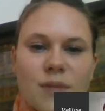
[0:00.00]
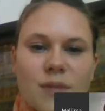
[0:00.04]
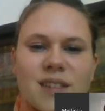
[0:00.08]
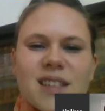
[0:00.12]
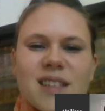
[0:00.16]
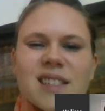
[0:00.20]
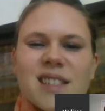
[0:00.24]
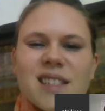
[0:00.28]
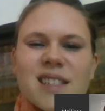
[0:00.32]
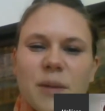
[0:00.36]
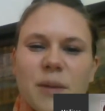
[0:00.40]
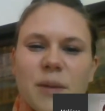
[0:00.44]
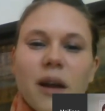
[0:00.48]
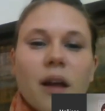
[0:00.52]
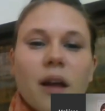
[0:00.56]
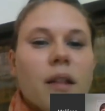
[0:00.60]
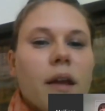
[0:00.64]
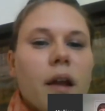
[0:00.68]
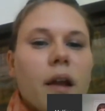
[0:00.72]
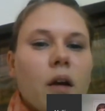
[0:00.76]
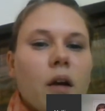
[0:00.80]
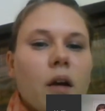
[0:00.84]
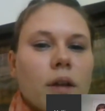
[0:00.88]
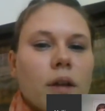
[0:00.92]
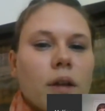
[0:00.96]
this is
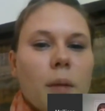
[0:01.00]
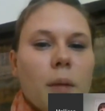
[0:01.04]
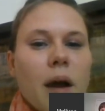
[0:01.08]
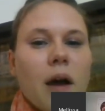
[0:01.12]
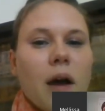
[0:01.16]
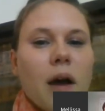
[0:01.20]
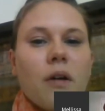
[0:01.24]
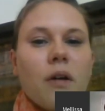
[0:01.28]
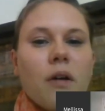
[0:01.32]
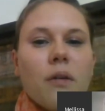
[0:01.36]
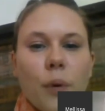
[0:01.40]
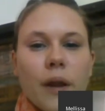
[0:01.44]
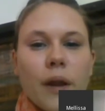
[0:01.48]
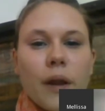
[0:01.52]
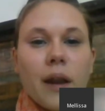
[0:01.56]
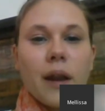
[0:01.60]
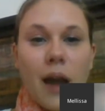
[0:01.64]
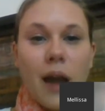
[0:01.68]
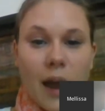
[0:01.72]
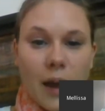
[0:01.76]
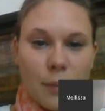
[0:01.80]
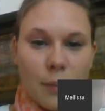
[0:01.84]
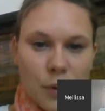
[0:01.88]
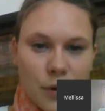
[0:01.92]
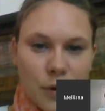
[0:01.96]
typically only about
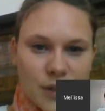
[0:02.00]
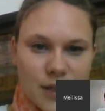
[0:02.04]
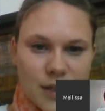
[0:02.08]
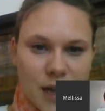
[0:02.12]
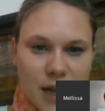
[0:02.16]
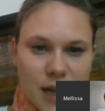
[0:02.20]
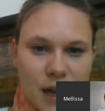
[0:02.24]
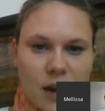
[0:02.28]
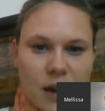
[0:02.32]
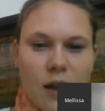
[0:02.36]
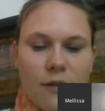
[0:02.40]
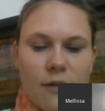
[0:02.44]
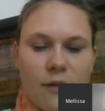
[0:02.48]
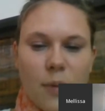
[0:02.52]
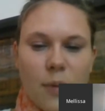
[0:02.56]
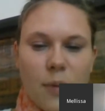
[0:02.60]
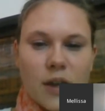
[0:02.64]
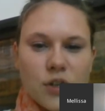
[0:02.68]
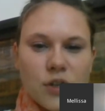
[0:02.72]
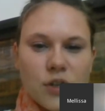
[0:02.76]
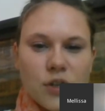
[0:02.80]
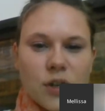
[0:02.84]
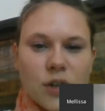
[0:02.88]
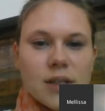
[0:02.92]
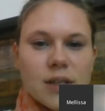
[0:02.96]
0.9% of
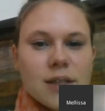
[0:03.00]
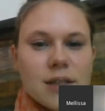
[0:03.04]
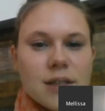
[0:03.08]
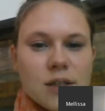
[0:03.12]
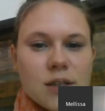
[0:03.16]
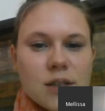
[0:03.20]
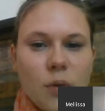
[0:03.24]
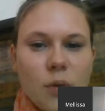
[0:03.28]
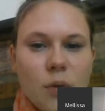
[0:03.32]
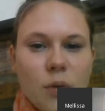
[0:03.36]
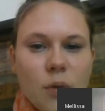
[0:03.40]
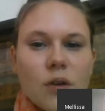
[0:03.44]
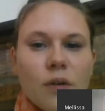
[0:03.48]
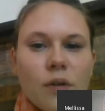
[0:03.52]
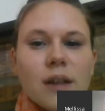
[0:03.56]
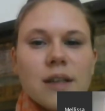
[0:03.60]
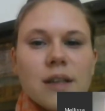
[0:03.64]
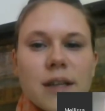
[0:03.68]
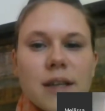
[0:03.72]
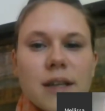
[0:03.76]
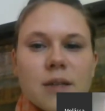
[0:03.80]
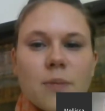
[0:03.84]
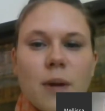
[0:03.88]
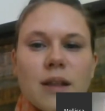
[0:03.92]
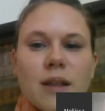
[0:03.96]
patients, so we don't
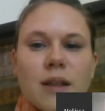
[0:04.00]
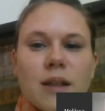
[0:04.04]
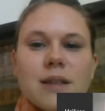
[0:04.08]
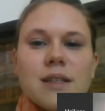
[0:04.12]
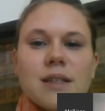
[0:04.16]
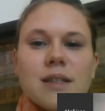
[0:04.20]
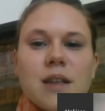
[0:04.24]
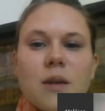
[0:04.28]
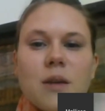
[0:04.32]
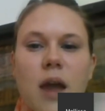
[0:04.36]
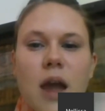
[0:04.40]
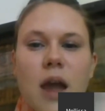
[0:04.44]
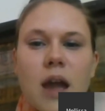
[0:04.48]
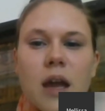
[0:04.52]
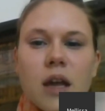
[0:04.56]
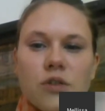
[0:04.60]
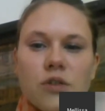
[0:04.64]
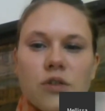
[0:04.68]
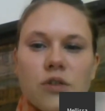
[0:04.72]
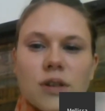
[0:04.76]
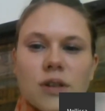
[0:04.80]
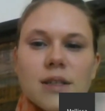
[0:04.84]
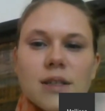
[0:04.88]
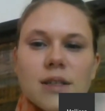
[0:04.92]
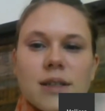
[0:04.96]
anticipate this to be a
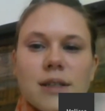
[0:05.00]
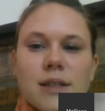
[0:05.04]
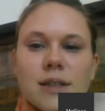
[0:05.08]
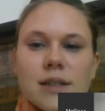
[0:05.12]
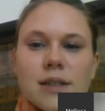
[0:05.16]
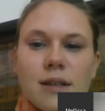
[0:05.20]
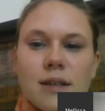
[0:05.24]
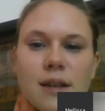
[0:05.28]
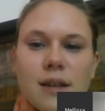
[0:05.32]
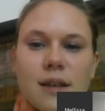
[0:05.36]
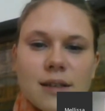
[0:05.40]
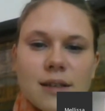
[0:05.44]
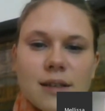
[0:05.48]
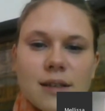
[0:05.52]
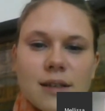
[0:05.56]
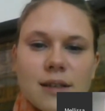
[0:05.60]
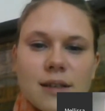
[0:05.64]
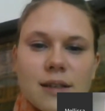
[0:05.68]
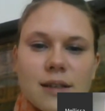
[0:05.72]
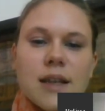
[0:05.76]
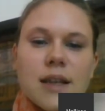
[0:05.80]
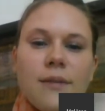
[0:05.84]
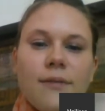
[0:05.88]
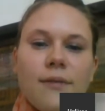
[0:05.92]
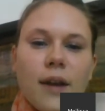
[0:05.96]
hindrance to the
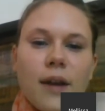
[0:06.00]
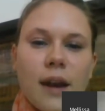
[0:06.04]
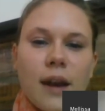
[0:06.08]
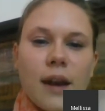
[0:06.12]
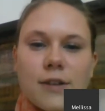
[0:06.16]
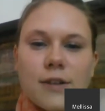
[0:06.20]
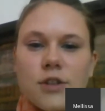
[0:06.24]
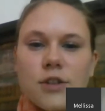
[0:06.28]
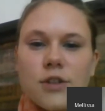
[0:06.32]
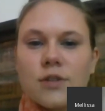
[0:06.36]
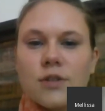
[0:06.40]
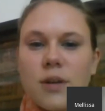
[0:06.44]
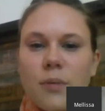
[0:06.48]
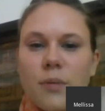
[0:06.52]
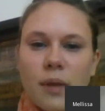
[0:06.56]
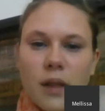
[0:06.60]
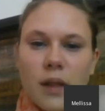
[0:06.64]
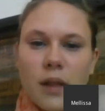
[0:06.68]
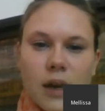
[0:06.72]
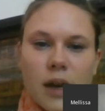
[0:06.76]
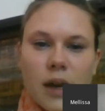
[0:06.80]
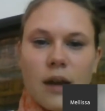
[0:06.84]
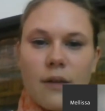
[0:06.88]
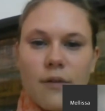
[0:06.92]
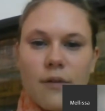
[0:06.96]
success and financial
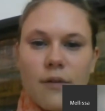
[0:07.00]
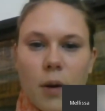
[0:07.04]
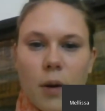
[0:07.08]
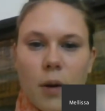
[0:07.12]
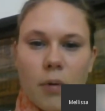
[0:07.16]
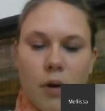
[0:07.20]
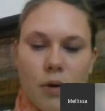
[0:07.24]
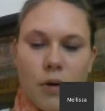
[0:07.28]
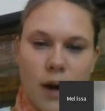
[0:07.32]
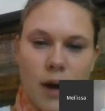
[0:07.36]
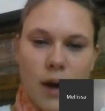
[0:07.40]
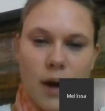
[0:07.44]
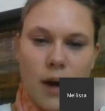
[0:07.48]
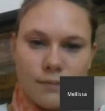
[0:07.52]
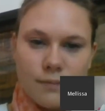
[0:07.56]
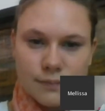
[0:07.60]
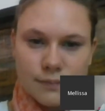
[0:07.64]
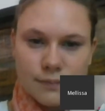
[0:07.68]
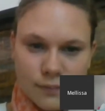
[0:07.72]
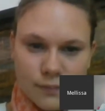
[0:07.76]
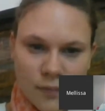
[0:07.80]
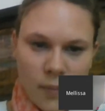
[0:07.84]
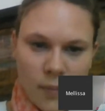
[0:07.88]
stability of our program.